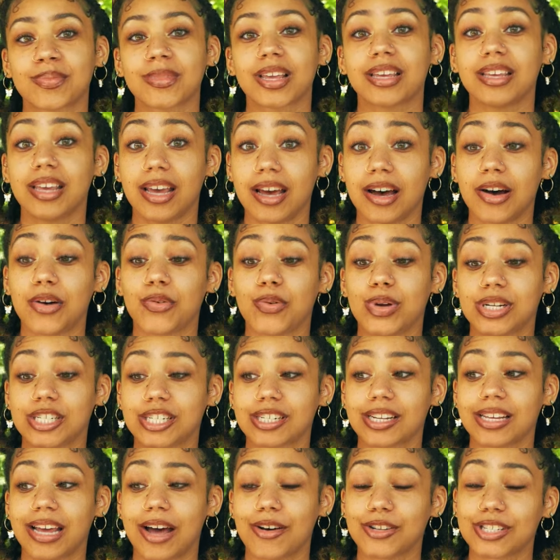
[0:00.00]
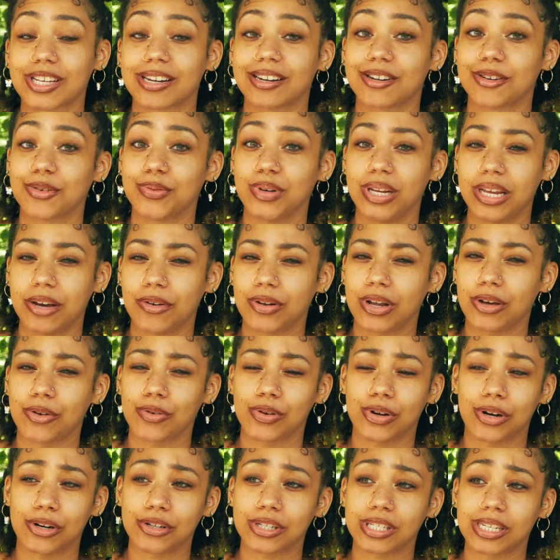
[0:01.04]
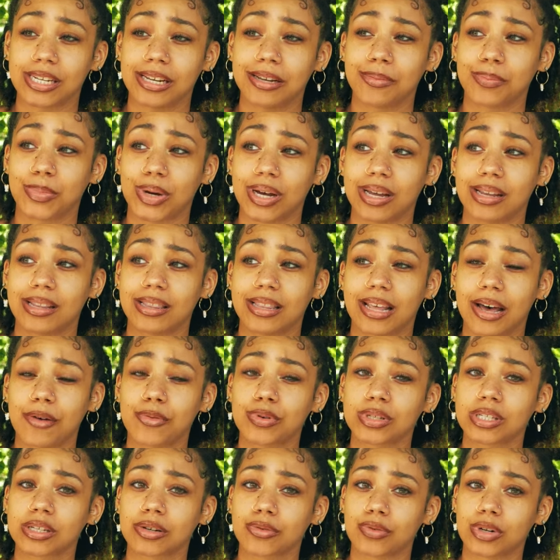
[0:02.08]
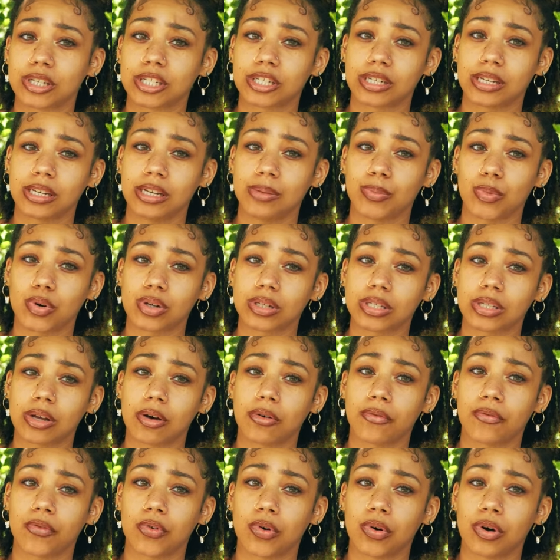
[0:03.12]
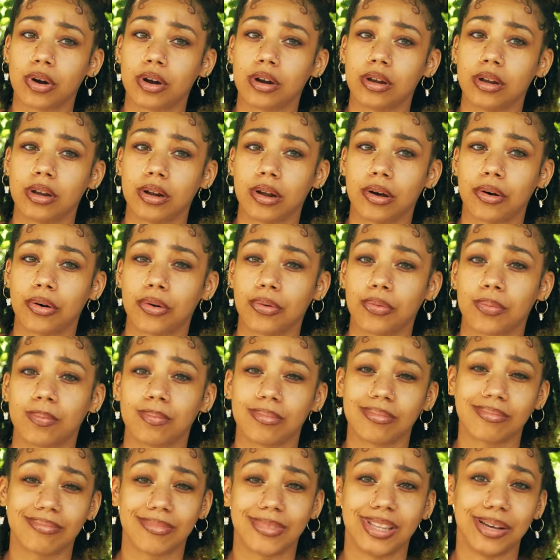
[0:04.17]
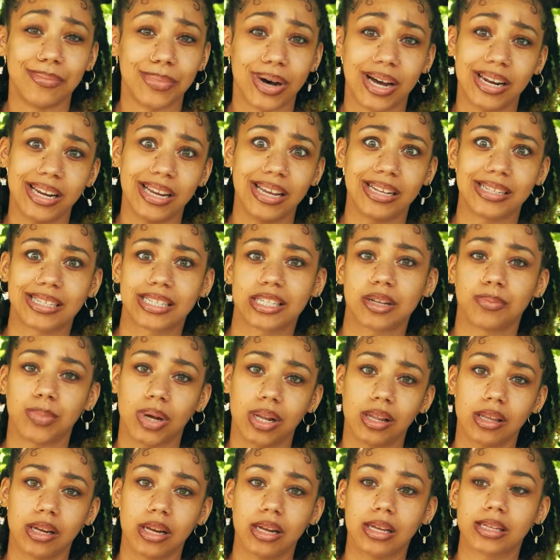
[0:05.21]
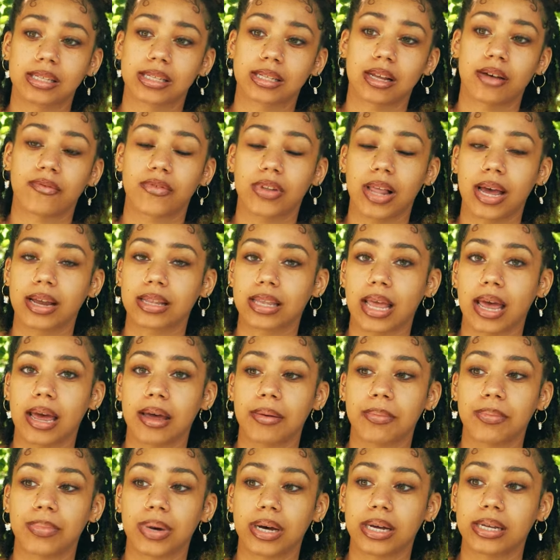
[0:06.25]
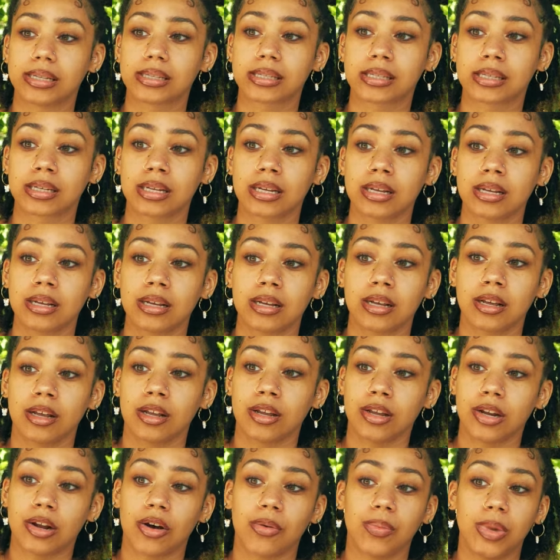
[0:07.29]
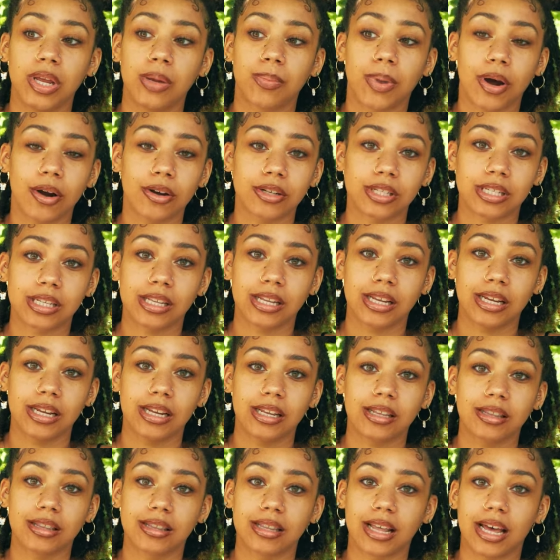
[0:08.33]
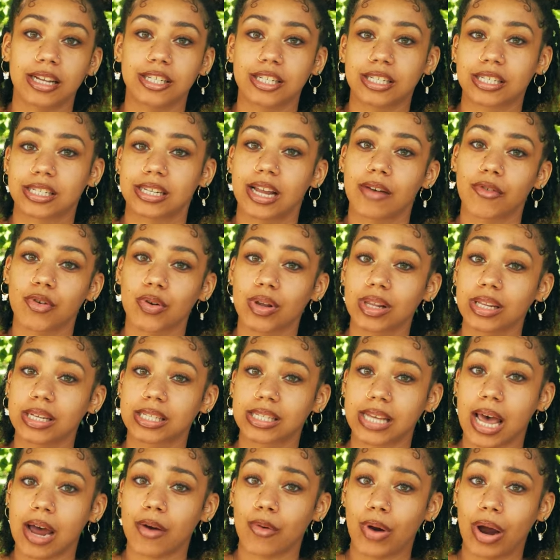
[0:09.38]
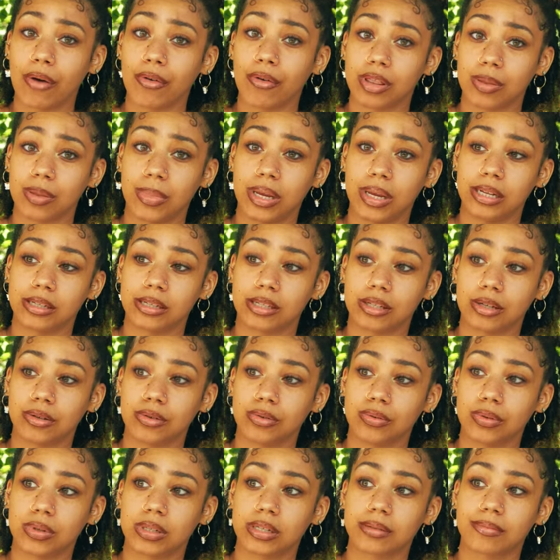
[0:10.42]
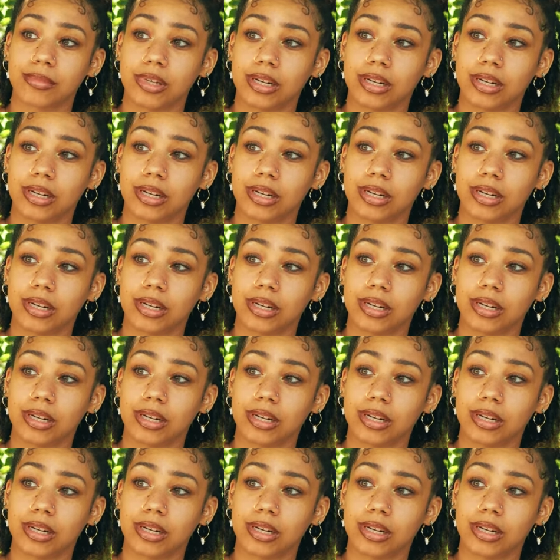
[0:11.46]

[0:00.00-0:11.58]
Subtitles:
Yeah, originally I was going to do neonatal nursing, but that was originally more so for, the money and stability and stuff like that. But, me personally, that just never really sat right with me to,